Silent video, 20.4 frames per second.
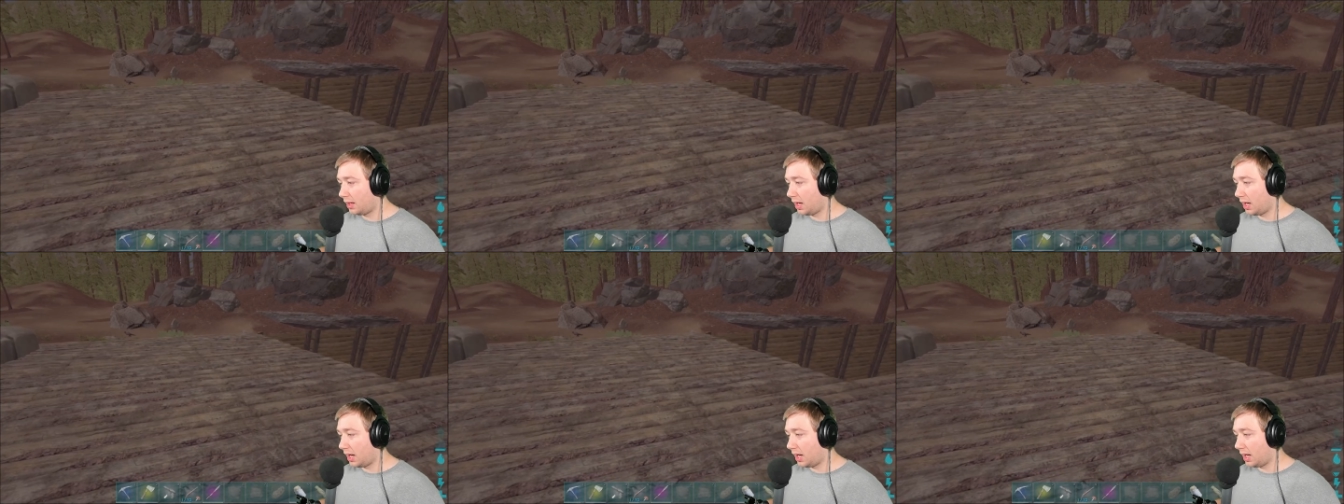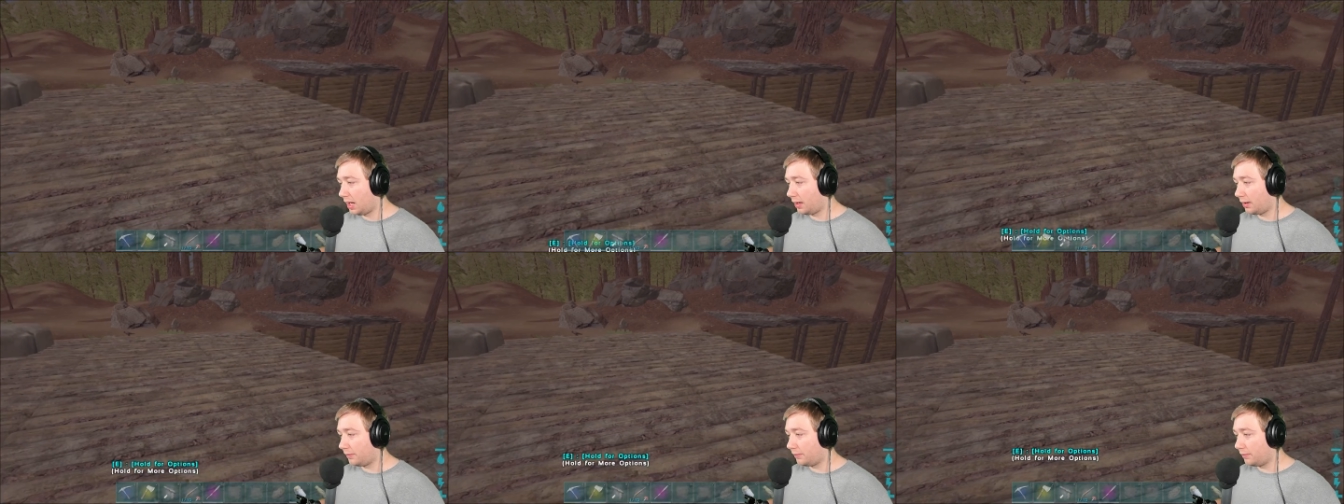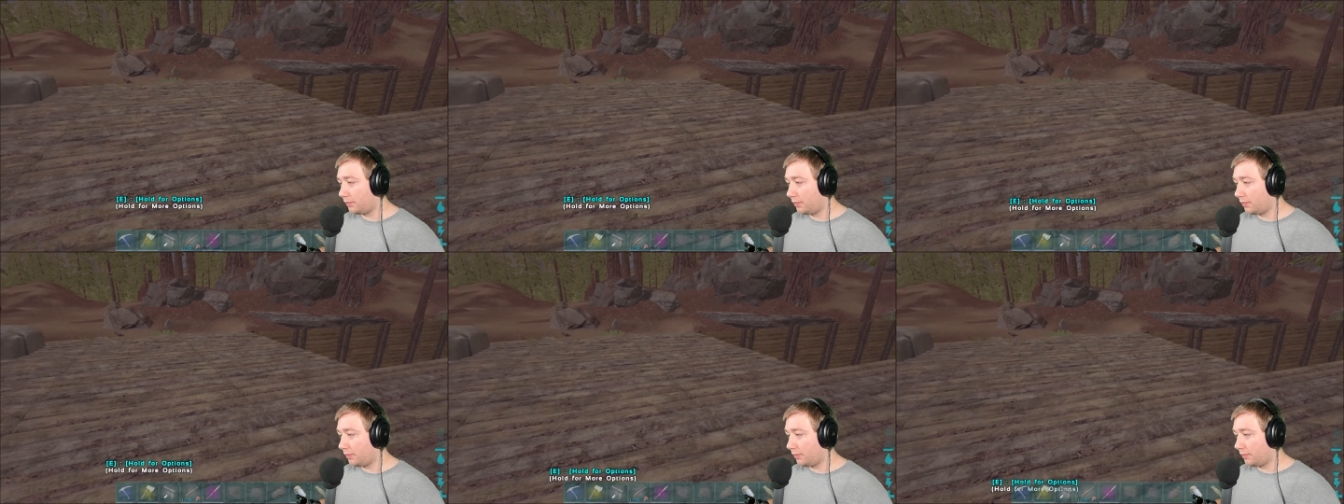I
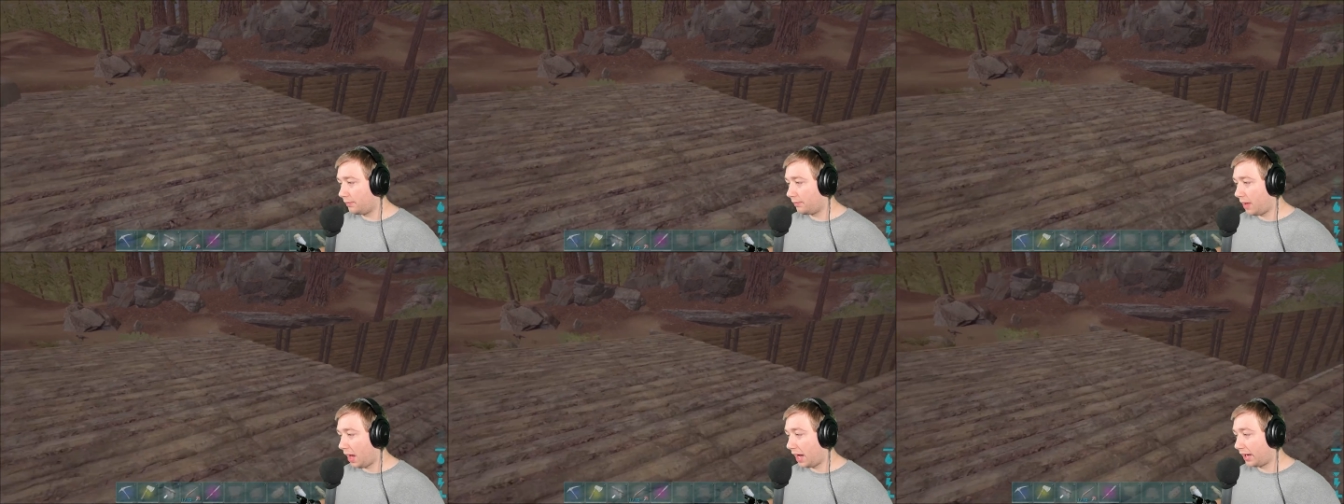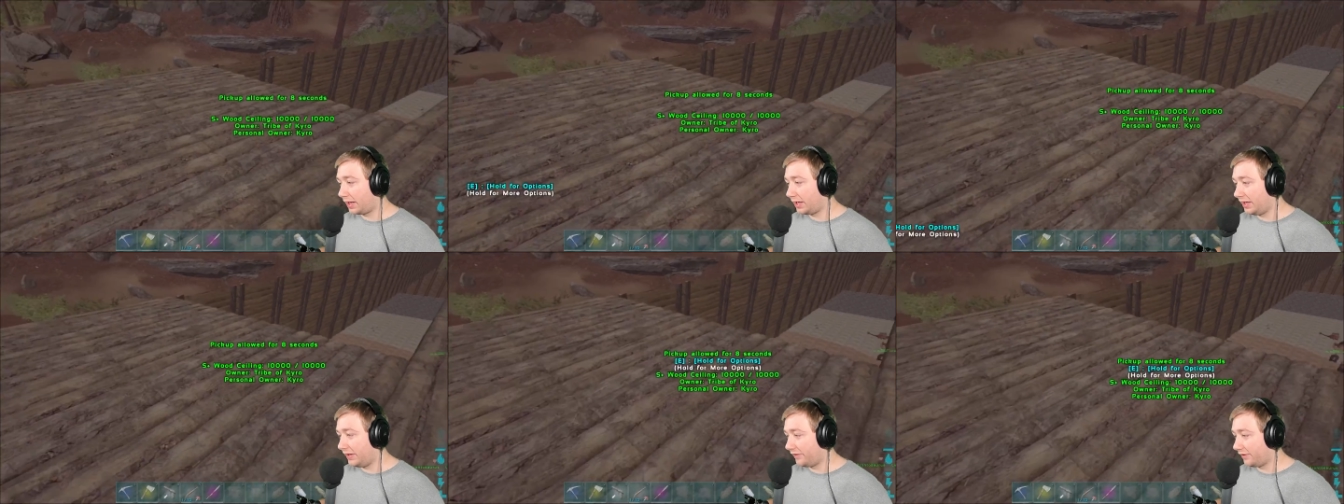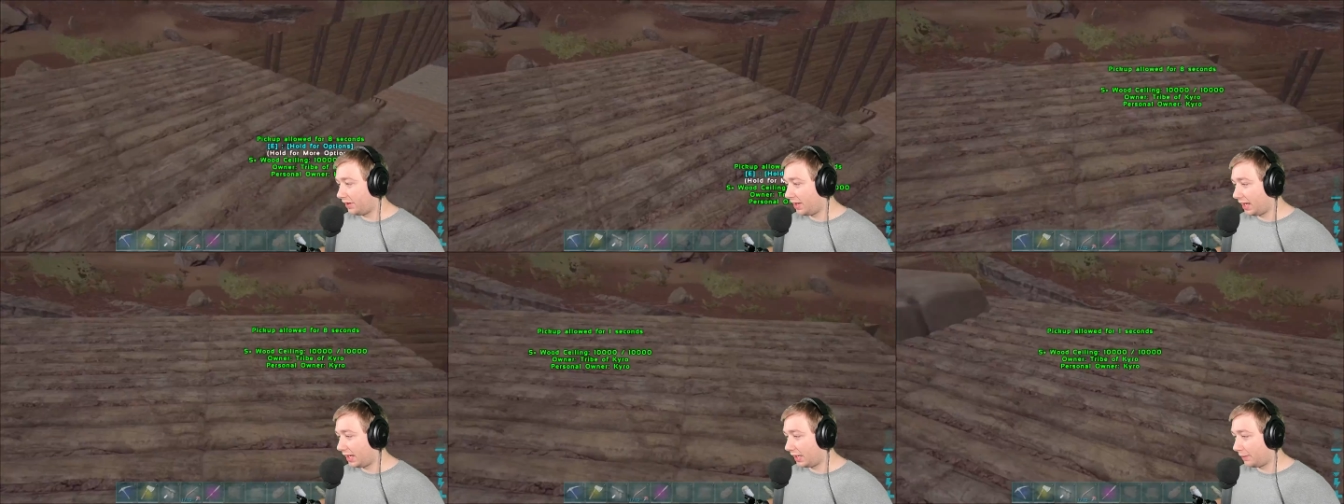could
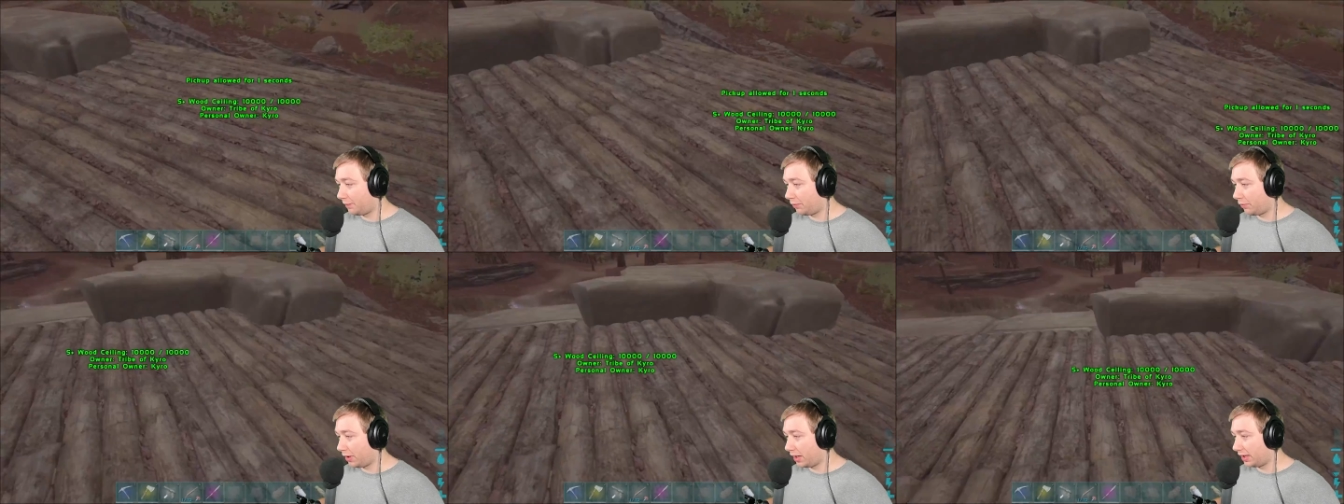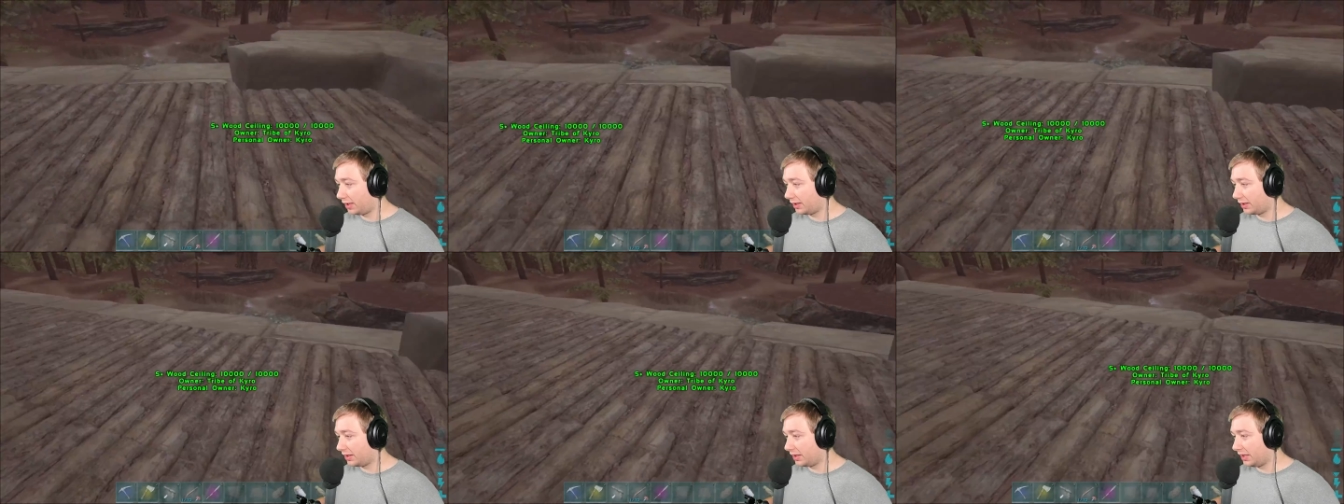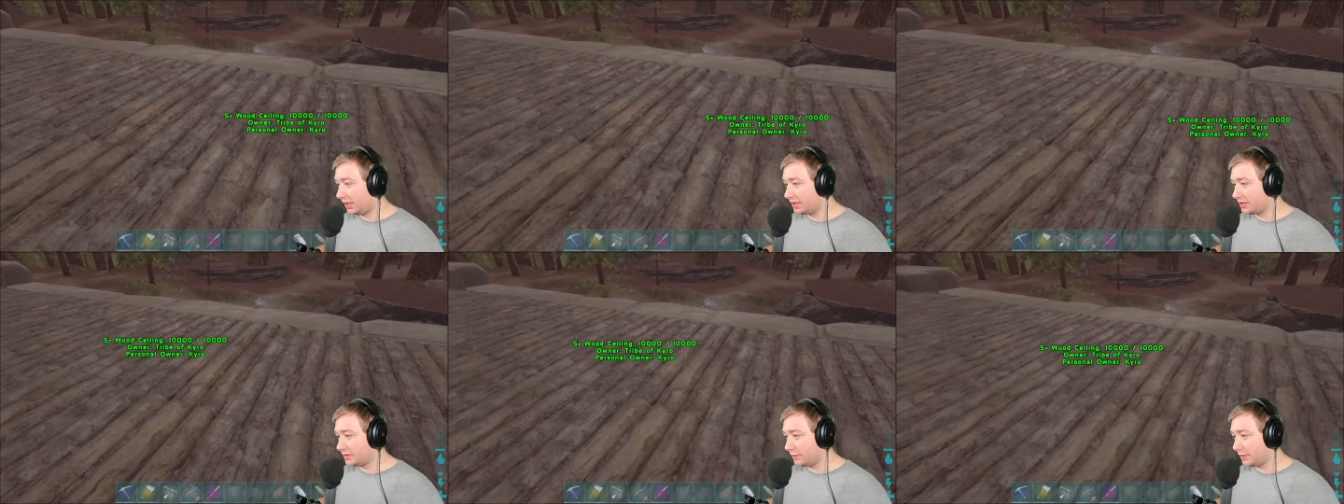even like break
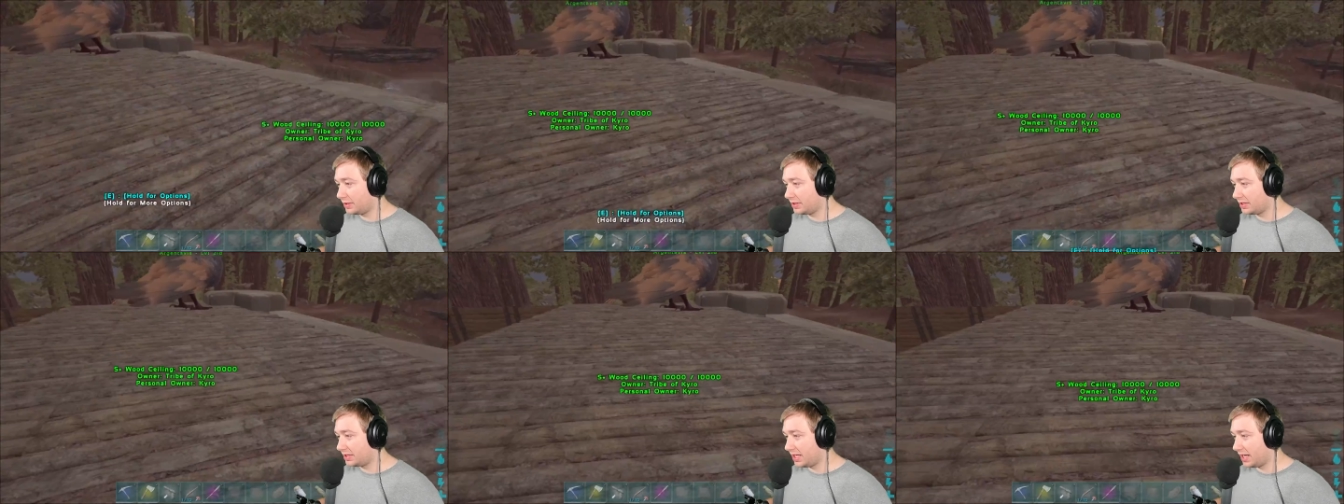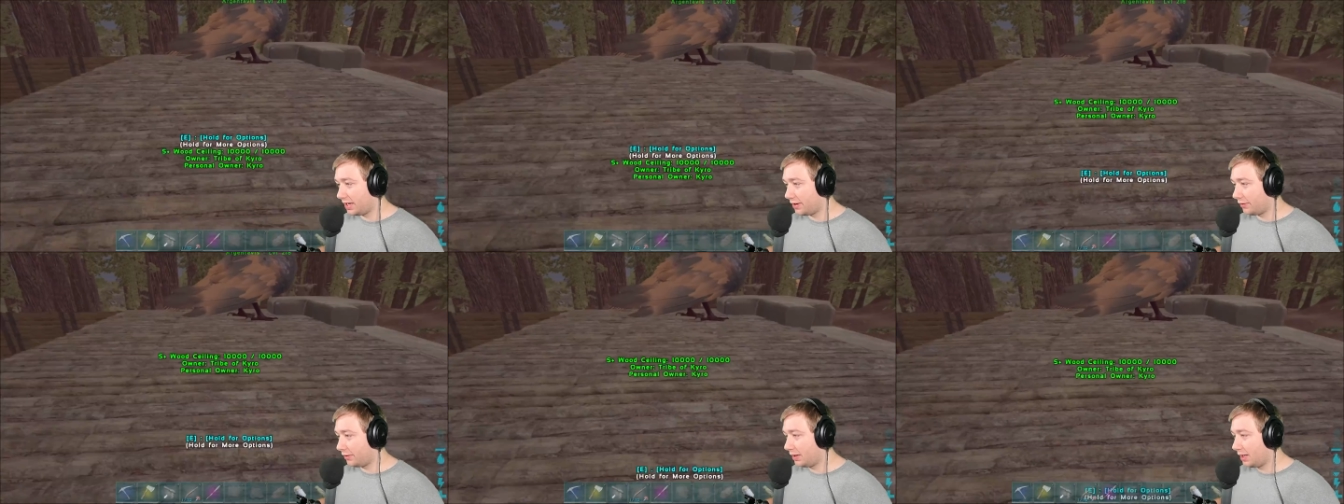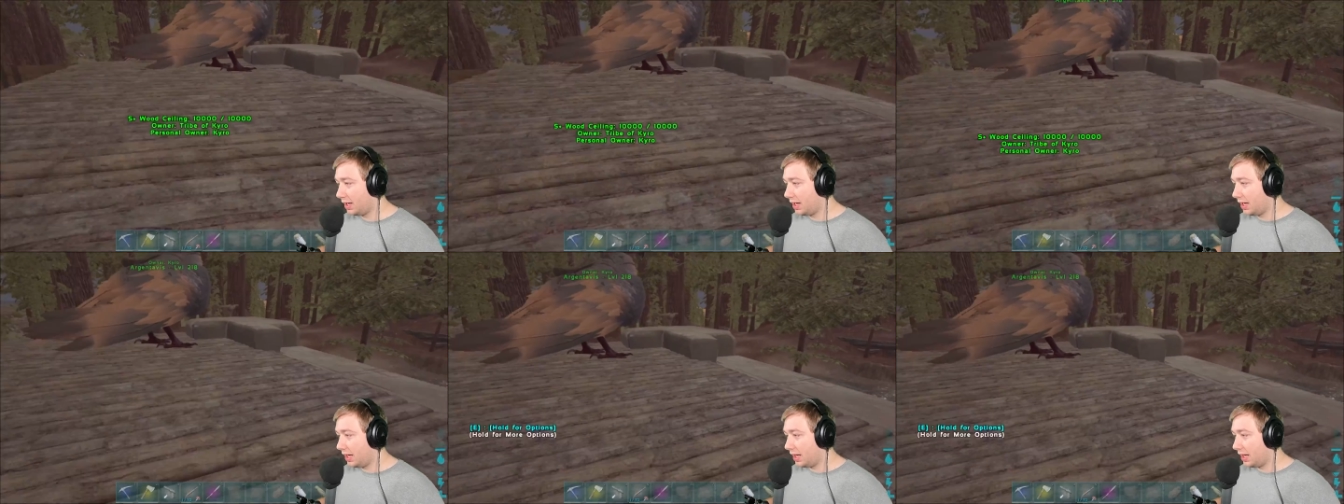these ones down